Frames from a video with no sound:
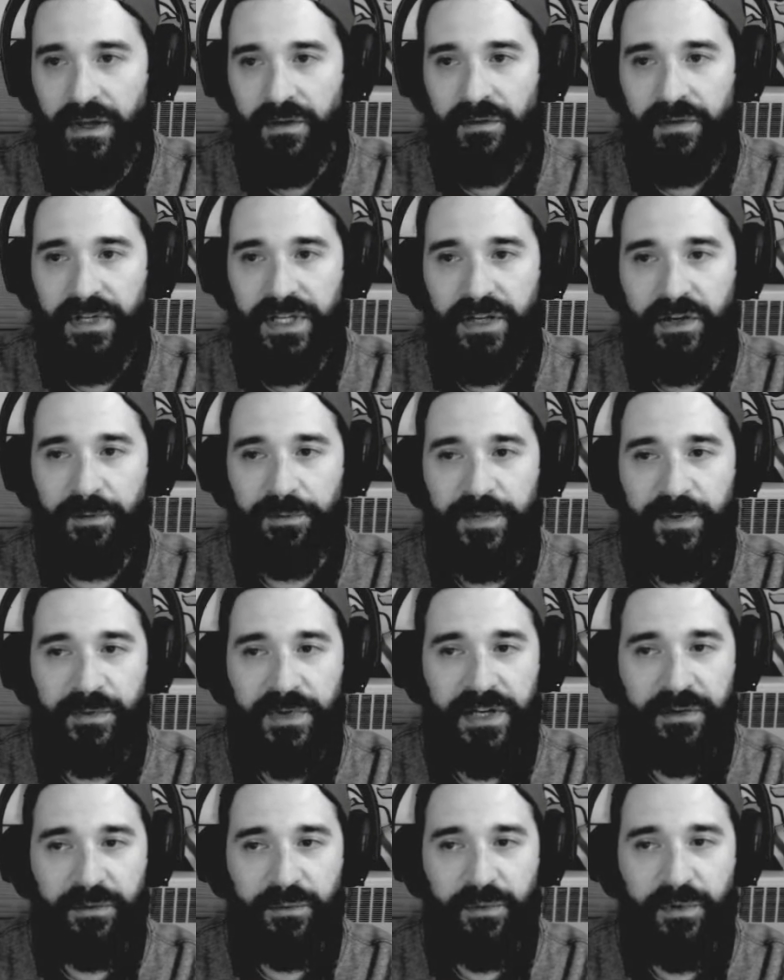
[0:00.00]
Really hope that
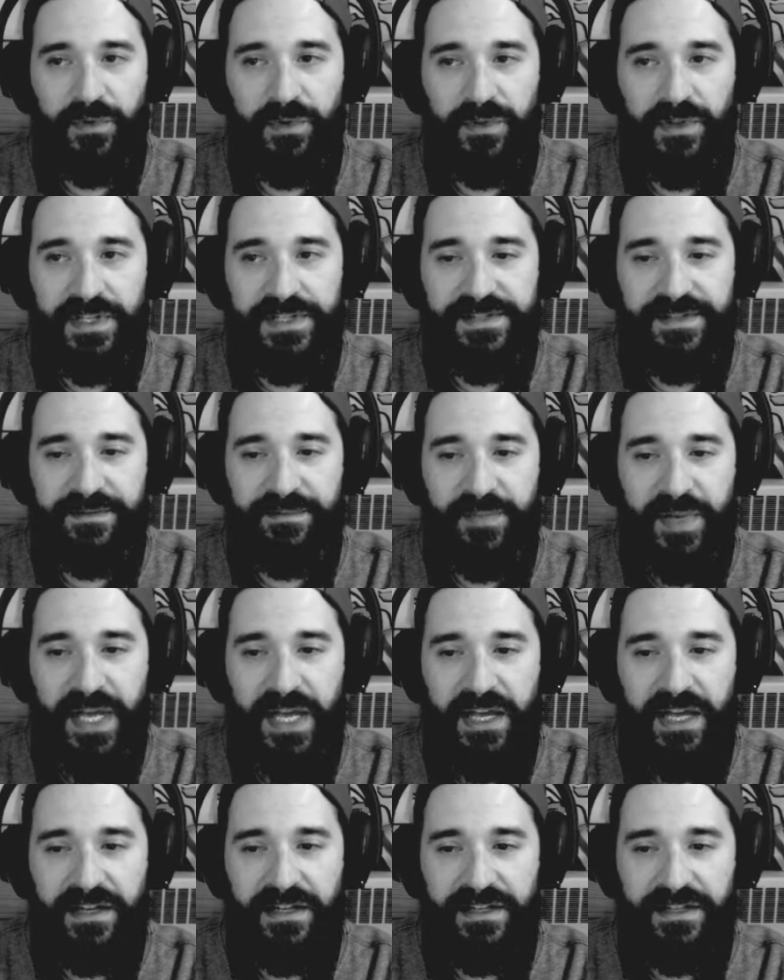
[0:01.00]
when I listen
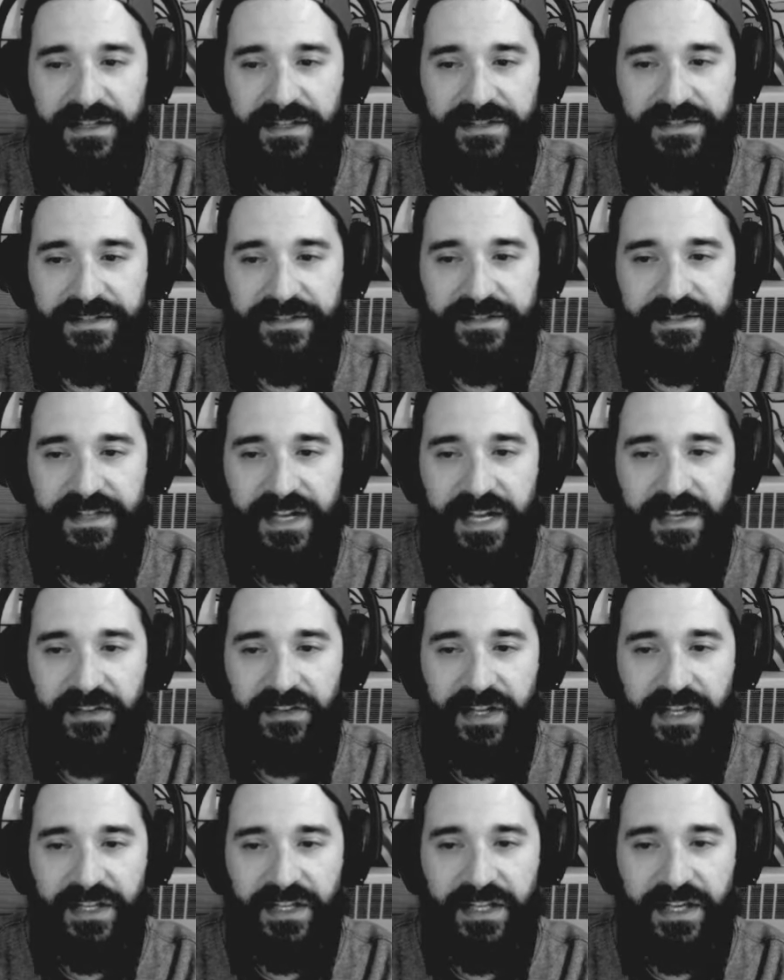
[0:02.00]
back to this, it's not
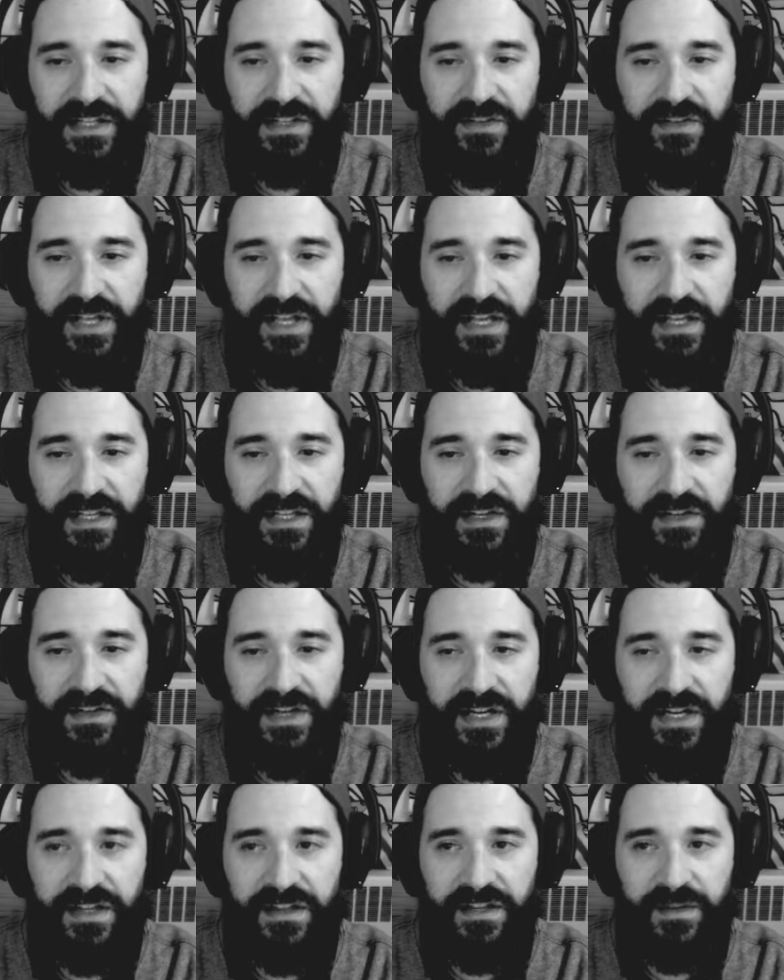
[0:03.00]
like, yeah, you can't hear
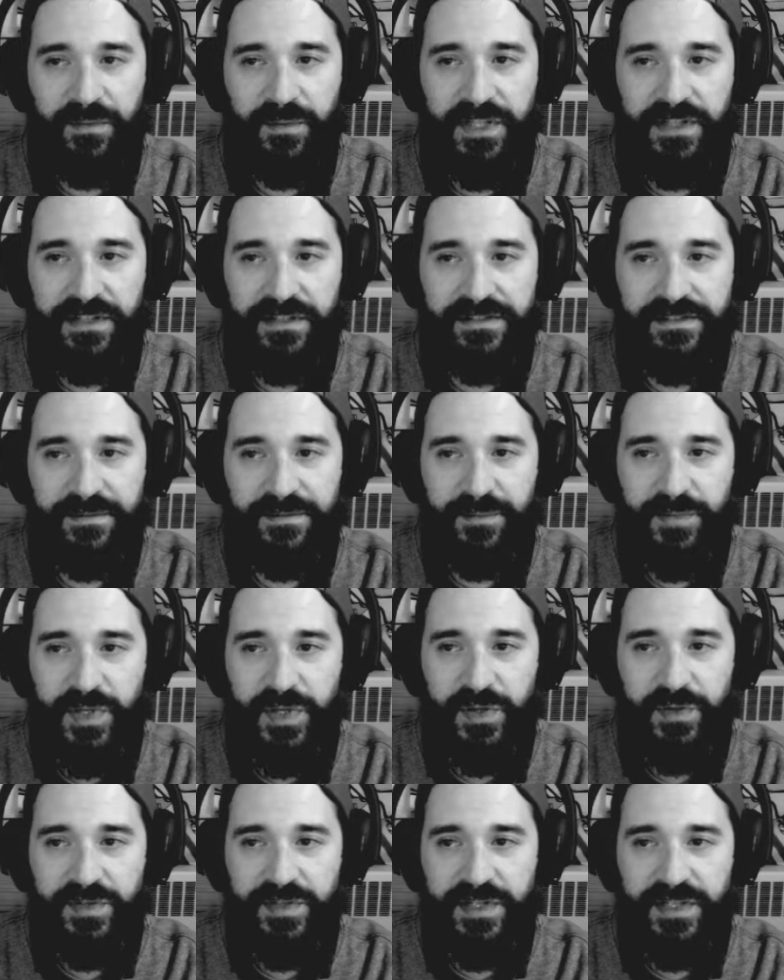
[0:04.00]
anything because the
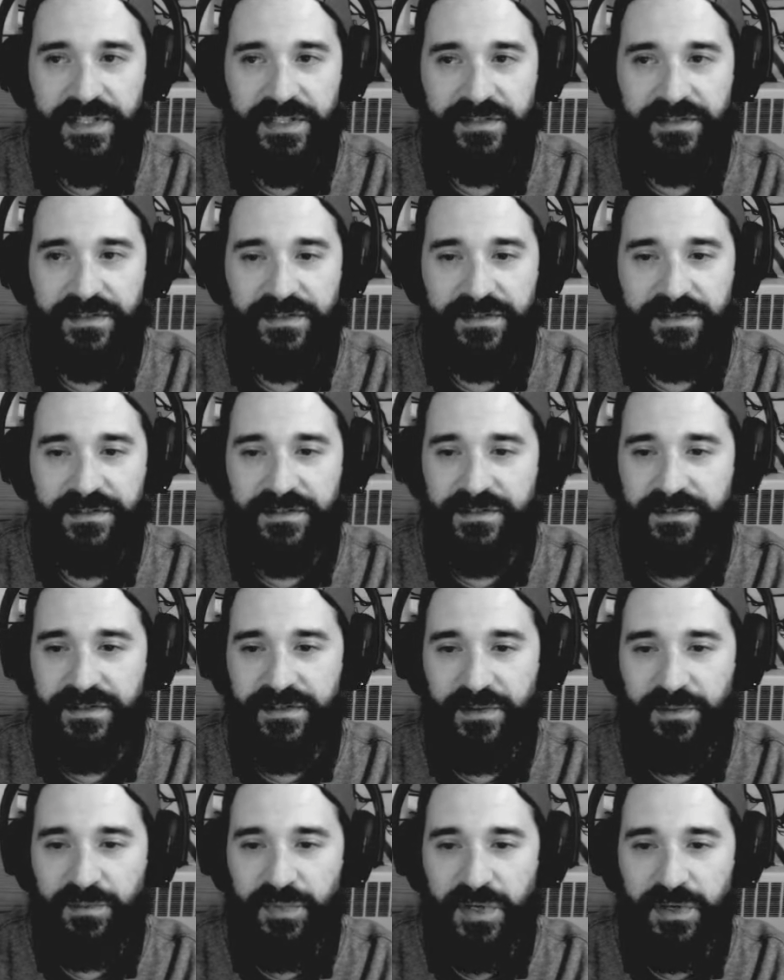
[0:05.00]
music is
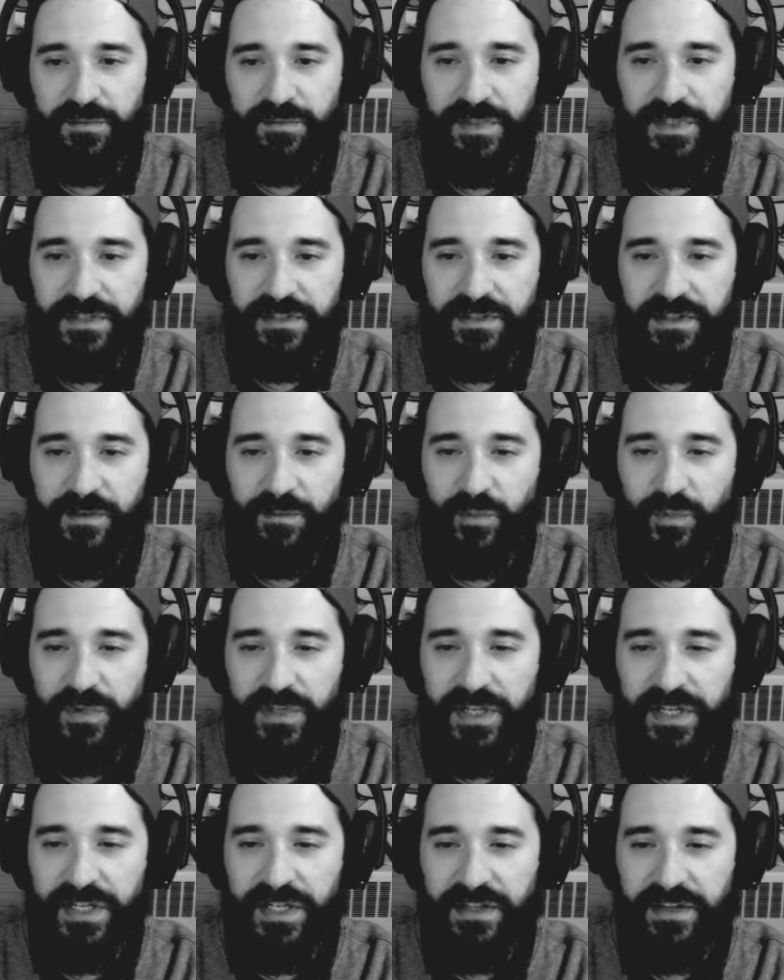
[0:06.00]
so bumping. I'm
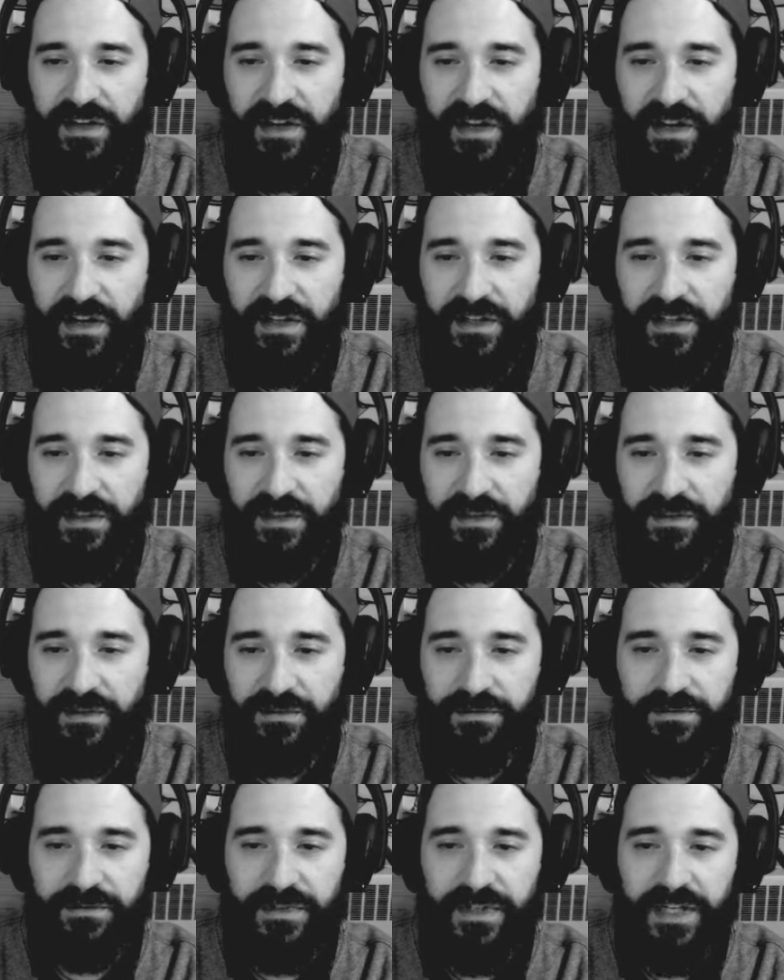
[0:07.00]
looking at the audio
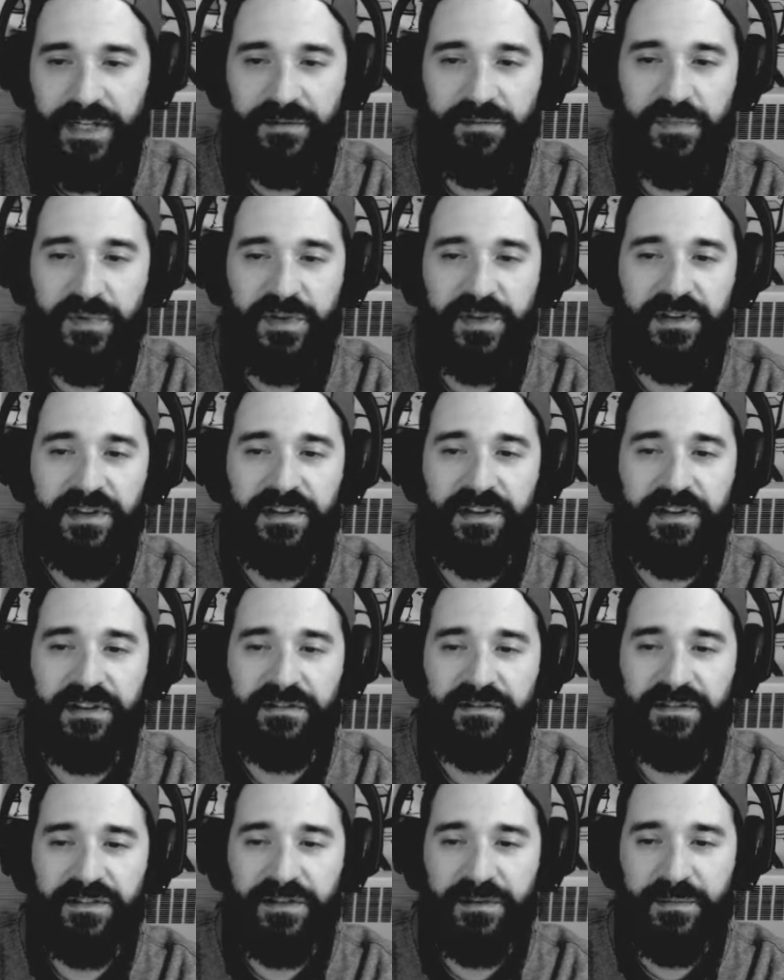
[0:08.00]
input
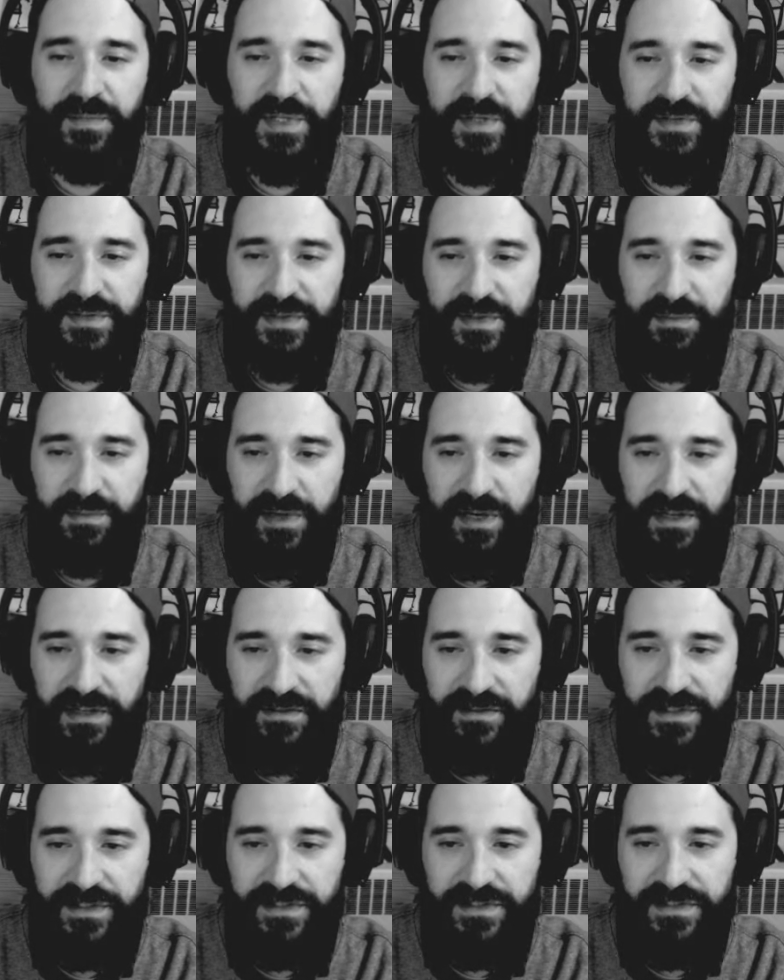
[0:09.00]
thing for the music part
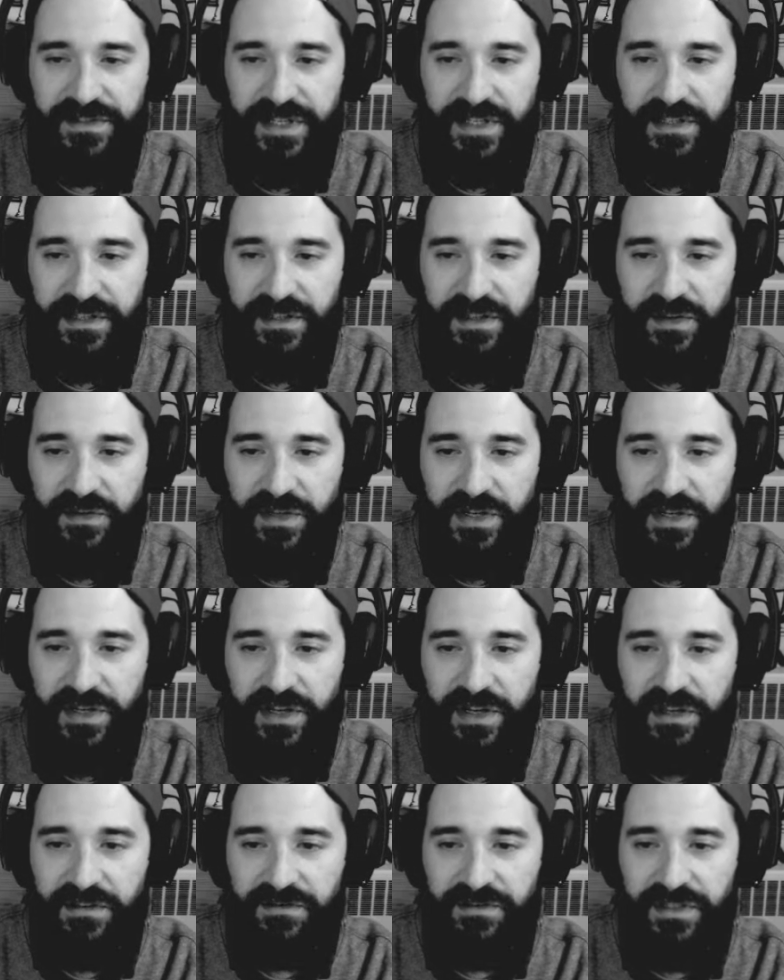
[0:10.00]
of it, just like going
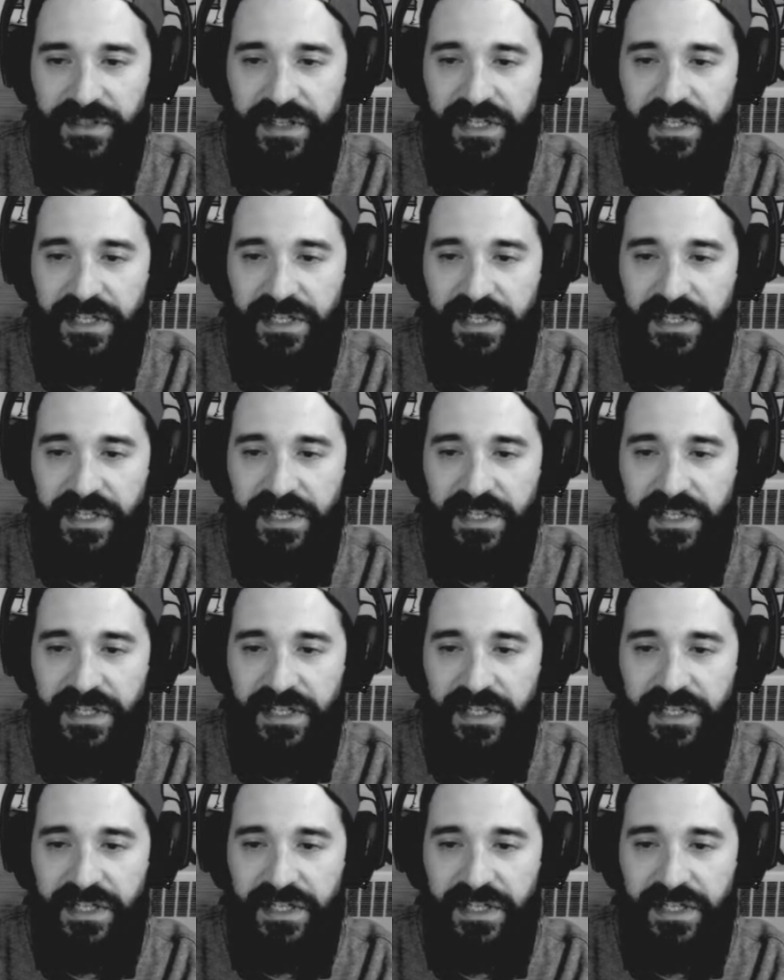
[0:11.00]
off.